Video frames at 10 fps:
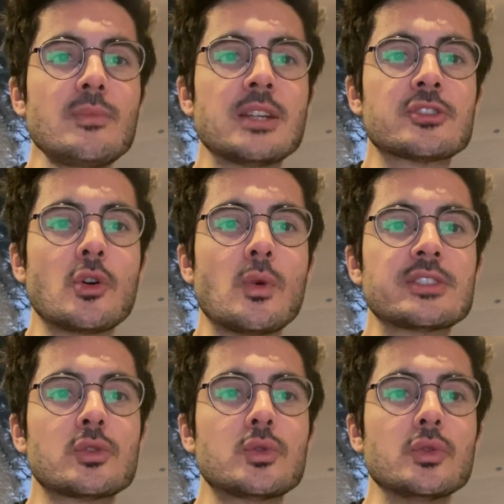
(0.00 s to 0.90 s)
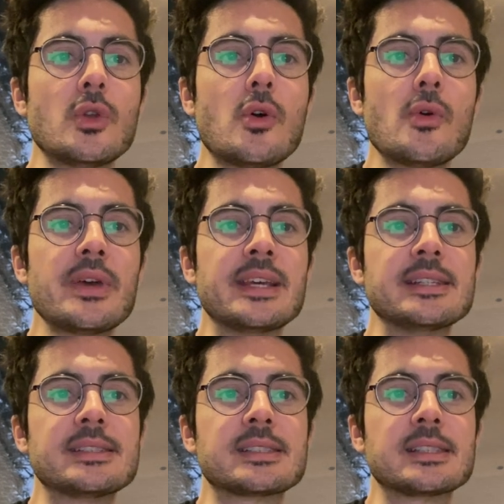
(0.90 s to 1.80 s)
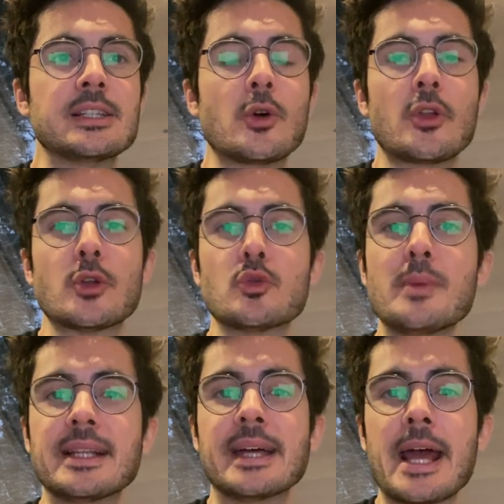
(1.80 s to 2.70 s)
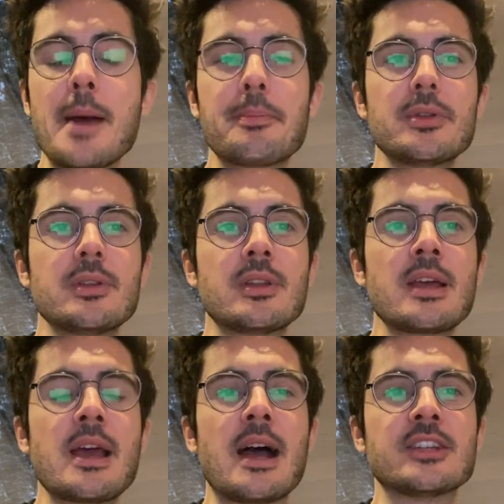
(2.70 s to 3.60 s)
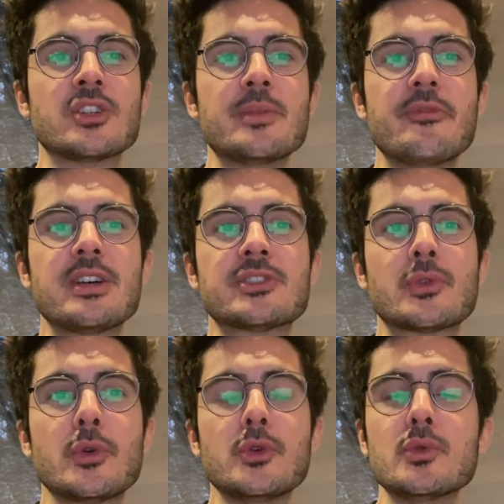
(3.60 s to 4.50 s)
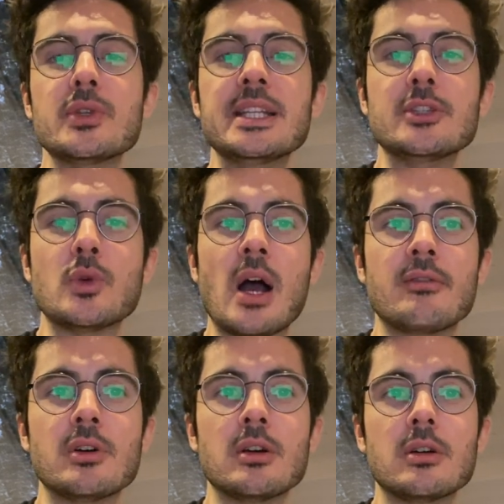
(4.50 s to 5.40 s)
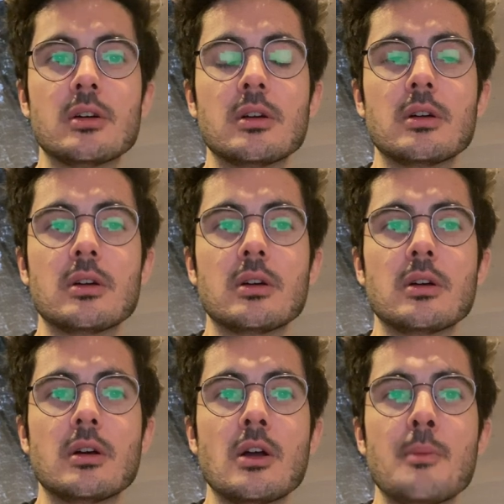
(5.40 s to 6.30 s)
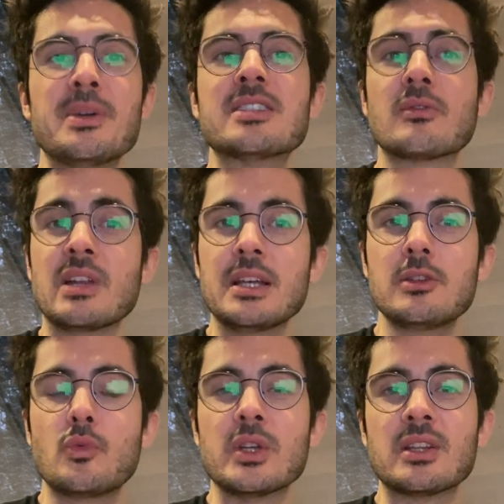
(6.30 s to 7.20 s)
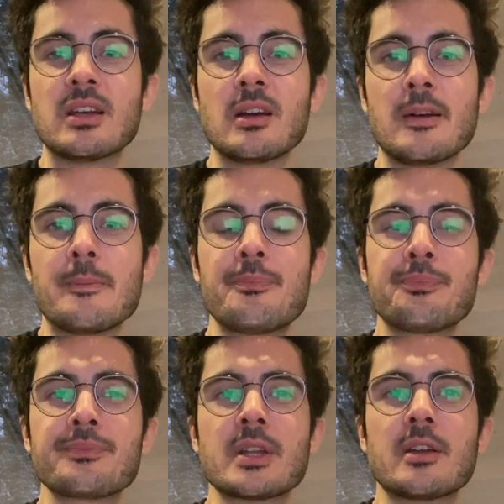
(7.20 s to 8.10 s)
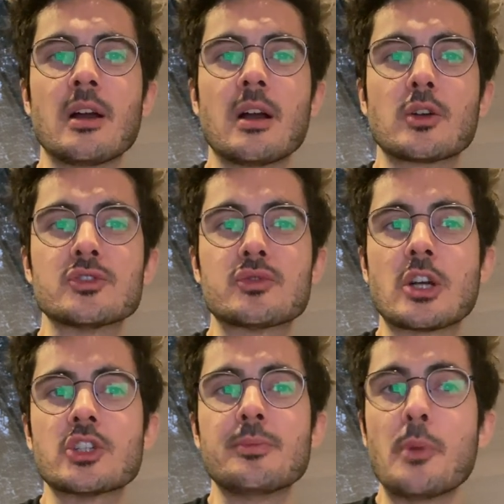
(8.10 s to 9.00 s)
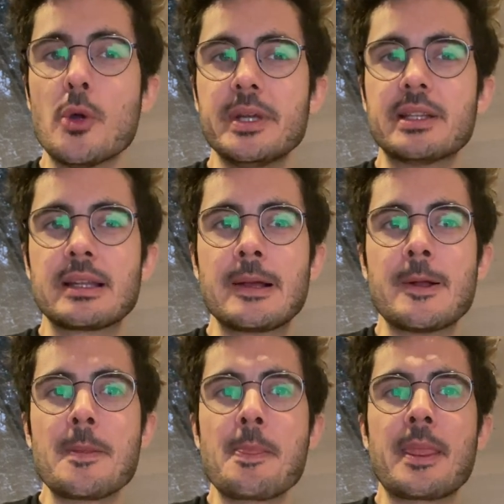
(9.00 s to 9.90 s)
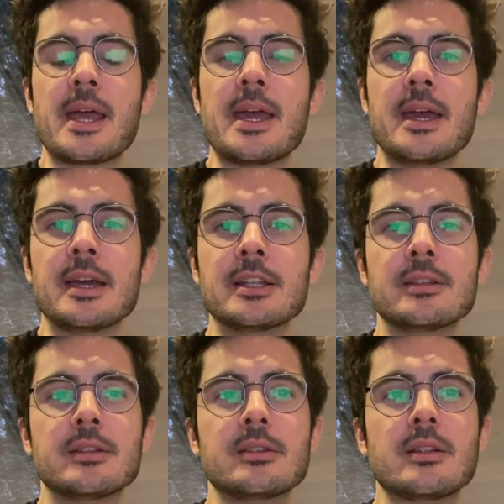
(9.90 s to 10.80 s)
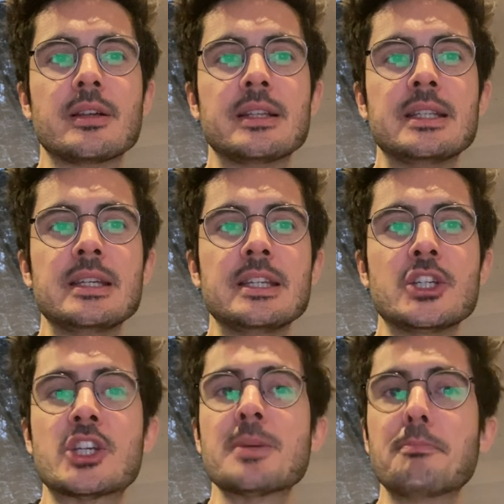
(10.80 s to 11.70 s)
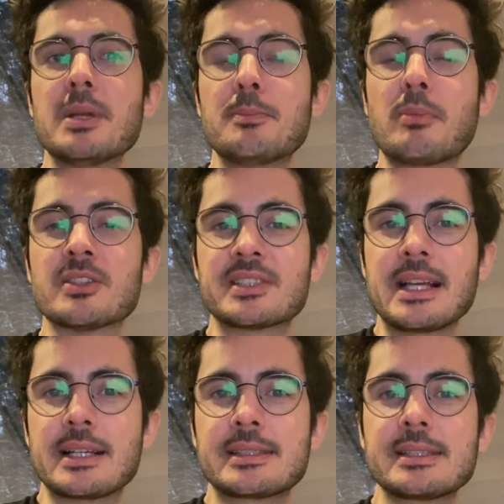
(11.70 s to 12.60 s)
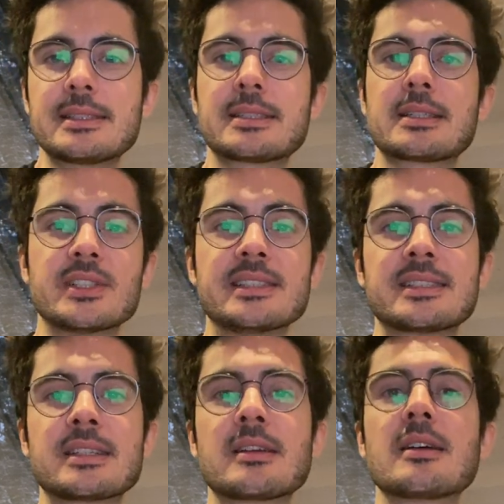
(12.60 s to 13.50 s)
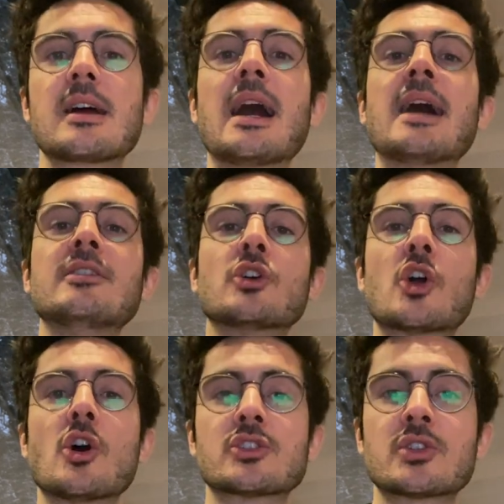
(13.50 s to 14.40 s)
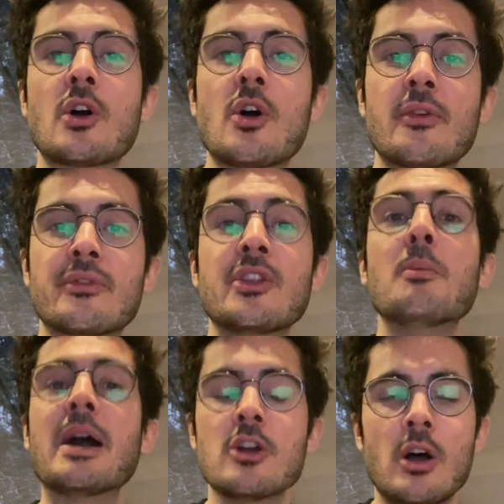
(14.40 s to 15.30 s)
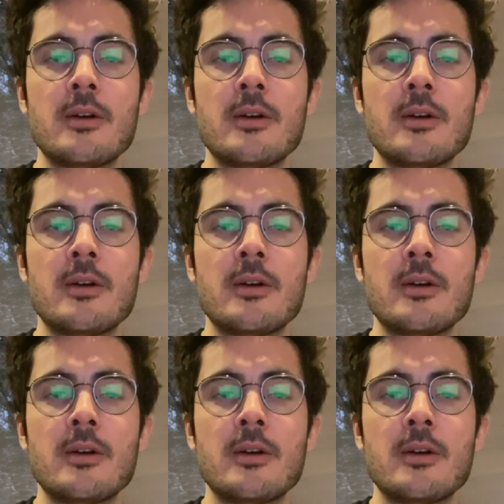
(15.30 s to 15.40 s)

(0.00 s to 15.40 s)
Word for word: So what's good to know is in order to make that happen, as an investor, you would need to have a, a piece of land with a, uh, a construction permit. And the shipment plus taxes is at the cost of the buyer.